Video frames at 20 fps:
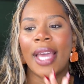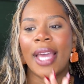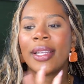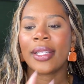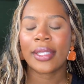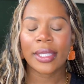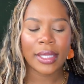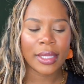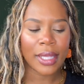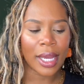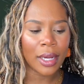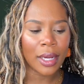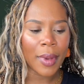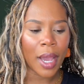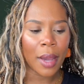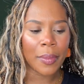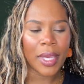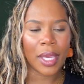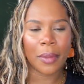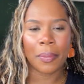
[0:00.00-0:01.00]
And this is not
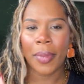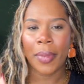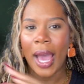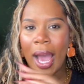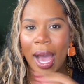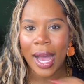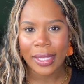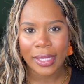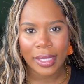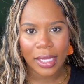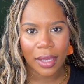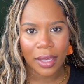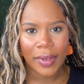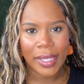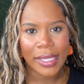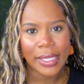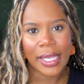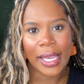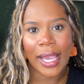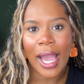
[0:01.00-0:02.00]
about being passive
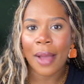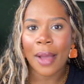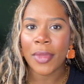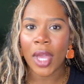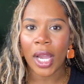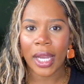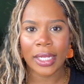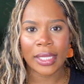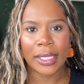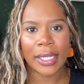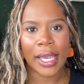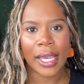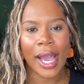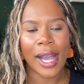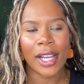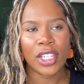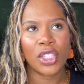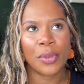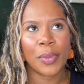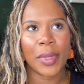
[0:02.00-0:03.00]
and saying, I'm not going to take
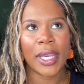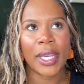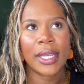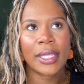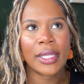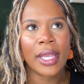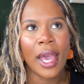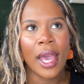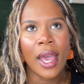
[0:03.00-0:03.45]
action, because